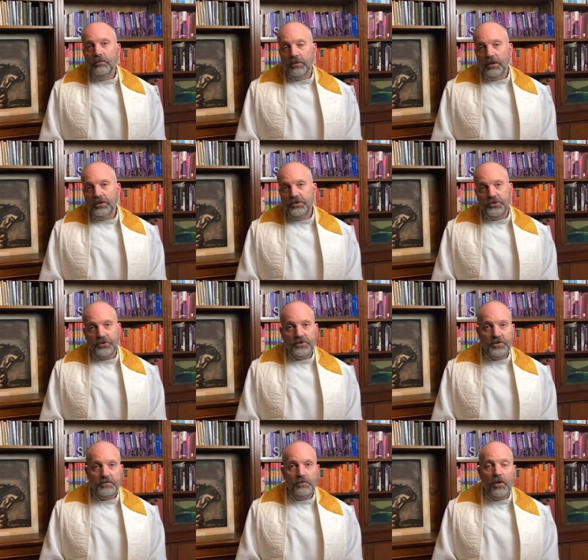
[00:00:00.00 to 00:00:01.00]
brunch or
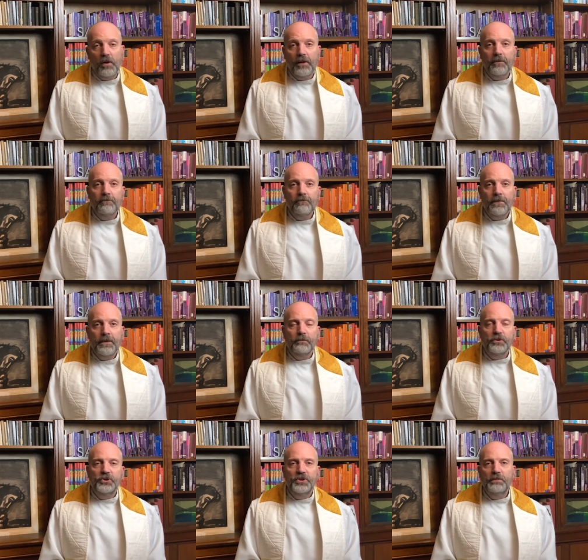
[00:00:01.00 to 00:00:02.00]
smog.
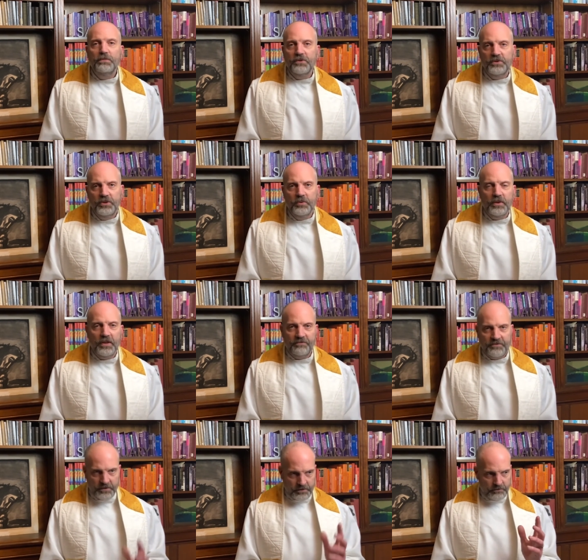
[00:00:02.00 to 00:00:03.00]
But sheeples knew
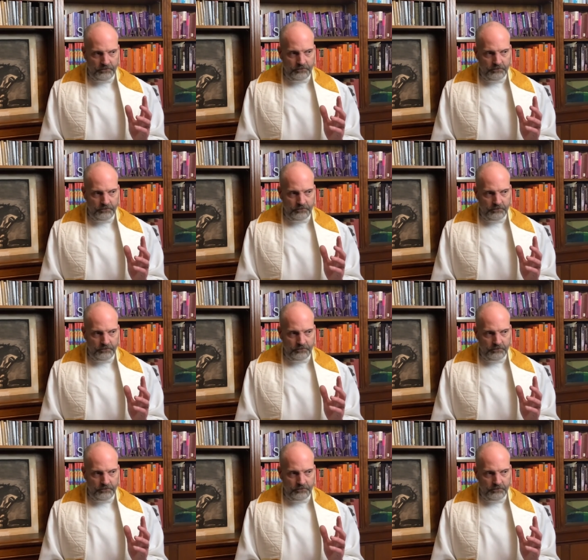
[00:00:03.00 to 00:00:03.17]
enough to